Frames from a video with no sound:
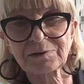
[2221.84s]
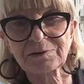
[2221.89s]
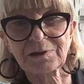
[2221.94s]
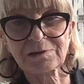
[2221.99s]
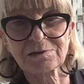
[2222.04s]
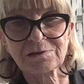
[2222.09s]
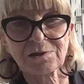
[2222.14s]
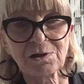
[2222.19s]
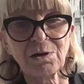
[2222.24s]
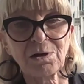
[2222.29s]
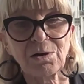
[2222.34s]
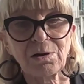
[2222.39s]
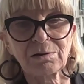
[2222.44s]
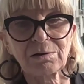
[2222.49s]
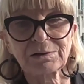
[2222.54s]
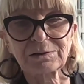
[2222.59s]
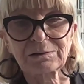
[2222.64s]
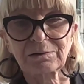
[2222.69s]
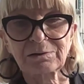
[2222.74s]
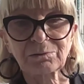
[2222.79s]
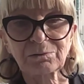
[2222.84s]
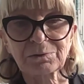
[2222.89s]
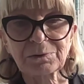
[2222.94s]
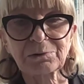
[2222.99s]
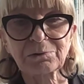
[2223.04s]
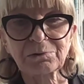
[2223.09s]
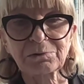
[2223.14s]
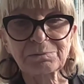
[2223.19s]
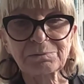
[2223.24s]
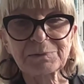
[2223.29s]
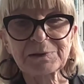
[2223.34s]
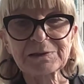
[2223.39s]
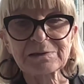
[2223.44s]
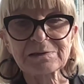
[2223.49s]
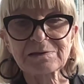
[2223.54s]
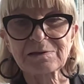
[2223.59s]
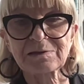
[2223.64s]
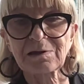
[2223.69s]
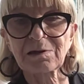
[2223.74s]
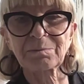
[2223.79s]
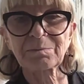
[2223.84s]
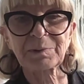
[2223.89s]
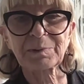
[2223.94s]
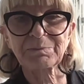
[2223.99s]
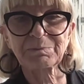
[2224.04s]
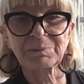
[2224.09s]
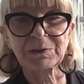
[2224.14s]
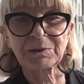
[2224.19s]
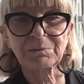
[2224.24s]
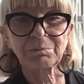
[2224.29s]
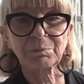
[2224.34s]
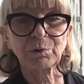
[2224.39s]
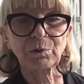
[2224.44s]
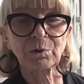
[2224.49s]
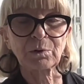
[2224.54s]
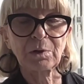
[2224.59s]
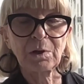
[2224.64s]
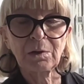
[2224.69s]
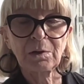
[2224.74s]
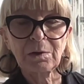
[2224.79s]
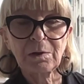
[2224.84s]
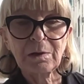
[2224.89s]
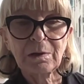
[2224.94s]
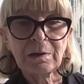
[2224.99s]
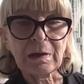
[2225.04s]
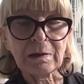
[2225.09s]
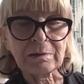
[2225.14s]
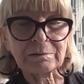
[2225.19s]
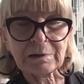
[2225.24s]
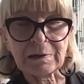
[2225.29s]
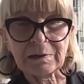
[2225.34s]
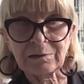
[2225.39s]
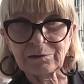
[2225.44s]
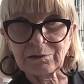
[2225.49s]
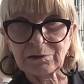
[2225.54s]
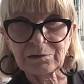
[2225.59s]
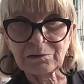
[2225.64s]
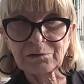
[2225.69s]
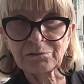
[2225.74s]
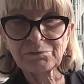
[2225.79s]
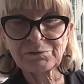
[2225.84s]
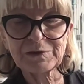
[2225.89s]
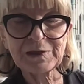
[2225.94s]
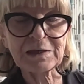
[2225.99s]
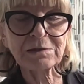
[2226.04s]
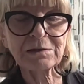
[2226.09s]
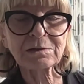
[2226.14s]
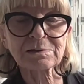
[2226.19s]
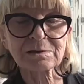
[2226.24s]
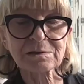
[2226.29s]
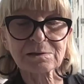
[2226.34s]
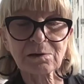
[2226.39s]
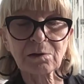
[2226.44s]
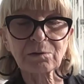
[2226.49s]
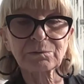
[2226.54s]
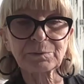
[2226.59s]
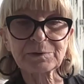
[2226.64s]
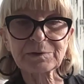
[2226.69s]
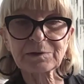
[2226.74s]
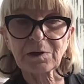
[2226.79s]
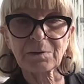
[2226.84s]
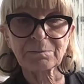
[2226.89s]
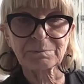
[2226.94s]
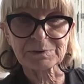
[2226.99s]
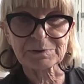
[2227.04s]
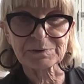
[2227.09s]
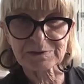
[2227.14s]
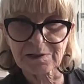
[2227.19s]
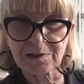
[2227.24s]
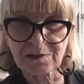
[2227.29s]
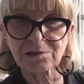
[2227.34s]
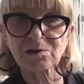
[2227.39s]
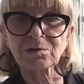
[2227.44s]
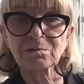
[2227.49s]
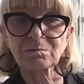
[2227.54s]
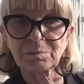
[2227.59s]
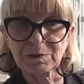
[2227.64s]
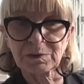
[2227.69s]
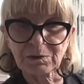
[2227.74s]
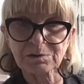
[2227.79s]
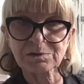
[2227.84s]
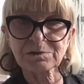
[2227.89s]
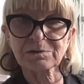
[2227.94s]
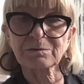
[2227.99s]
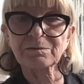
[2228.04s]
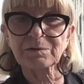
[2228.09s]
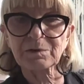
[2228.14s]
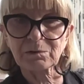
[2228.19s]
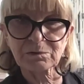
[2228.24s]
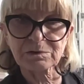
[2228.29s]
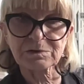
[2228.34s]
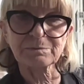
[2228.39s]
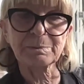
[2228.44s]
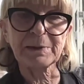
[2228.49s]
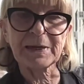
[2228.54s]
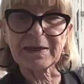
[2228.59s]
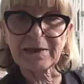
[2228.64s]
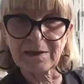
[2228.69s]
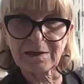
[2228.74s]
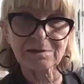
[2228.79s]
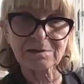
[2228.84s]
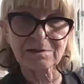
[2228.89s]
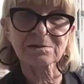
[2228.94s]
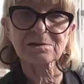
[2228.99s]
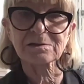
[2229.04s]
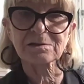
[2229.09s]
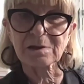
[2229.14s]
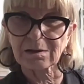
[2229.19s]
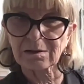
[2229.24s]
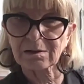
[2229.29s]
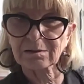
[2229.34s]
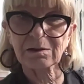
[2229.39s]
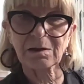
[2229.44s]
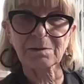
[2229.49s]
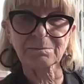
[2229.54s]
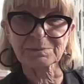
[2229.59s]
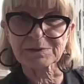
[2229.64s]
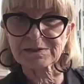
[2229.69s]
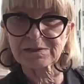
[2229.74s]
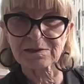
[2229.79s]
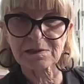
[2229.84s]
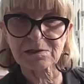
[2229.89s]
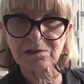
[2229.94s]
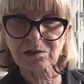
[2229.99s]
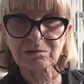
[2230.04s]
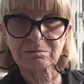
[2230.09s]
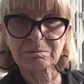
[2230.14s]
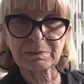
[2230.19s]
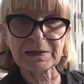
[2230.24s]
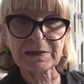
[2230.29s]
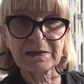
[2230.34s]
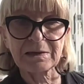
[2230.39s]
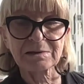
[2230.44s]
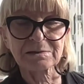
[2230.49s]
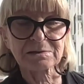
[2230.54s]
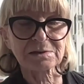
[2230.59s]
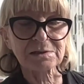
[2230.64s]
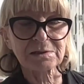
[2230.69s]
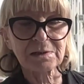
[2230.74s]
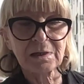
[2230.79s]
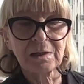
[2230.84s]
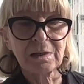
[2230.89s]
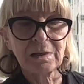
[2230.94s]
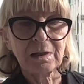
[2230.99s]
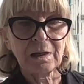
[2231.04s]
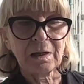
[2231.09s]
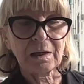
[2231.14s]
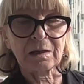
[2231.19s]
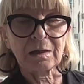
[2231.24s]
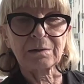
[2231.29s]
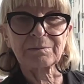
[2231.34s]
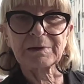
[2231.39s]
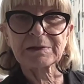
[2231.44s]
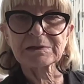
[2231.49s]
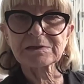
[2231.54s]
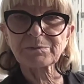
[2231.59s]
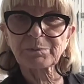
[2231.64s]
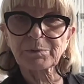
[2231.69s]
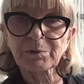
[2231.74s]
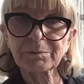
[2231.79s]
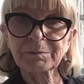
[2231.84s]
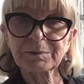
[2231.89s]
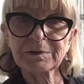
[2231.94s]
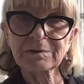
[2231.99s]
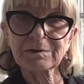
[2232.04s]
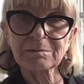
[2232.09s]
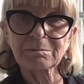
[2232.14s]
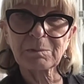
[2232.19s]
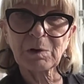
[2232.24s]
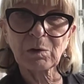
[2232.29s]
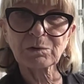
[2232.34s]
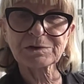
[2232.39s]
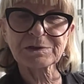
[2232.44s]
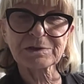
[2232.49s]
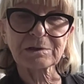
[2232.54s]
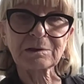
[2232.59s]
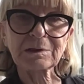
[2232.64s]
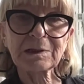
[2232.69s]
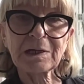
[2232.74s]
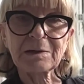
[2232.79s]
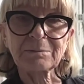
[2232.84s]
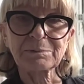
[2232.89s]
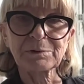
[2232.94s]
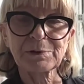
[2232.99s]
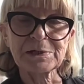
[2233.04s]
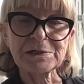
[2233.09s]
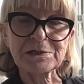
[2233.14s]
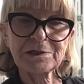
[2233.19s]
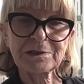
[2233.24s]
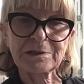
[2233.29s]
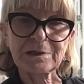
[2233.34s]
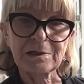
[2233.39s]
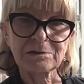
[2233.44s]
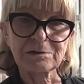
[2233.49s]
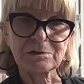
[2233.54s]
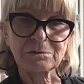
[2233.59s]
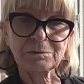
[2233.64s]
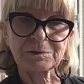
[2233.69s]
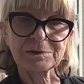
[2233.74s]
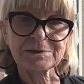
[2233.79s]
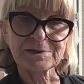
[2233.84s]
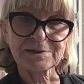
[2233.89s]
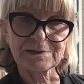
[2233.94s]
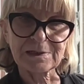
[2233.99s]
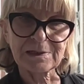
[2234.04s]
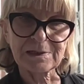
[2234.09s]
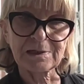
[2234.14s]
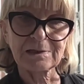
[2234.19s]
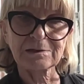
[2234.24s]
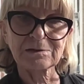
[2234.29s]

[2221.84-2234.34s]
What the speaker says: in HR. Recruitment is done by people, and if they consult with compensation because of those bands, compensation bands, that's probably the most collaboration that you will see,